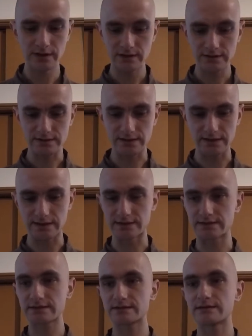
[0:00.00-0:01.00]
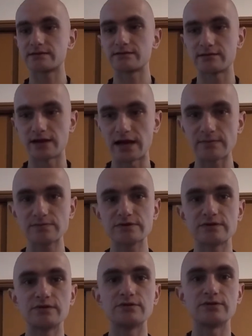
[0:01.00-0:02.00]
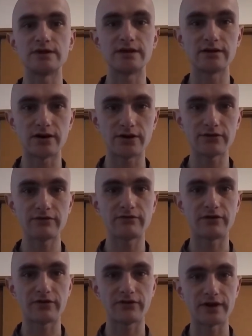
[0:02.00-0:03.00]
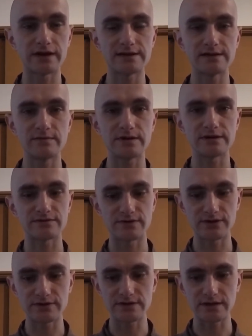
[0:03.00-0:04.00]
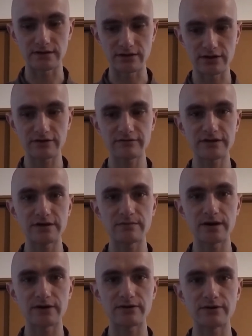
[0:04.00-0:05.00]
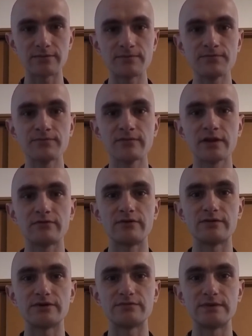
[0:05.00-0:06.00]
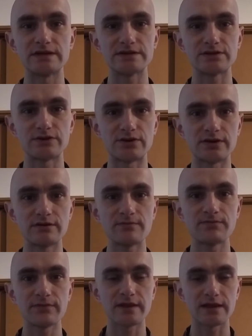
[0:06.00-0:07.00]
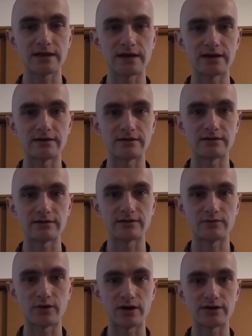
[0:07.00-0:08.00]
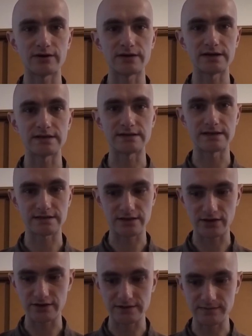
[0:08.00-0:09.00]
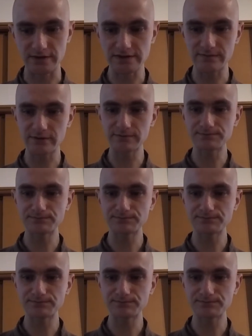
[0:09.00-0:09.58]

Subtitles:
so that it's absolutely hot for thick tea, because we're using a lot of tea powder. We want to make sure that the water is as hot as possible.